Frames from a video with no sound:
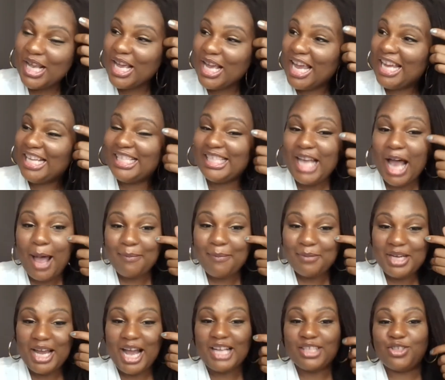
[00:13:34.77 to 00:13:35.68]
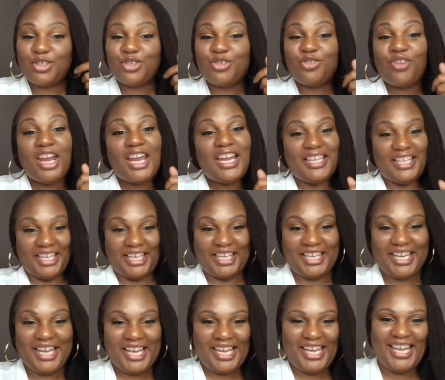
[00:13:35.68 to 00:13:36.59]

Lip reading: a top-notch training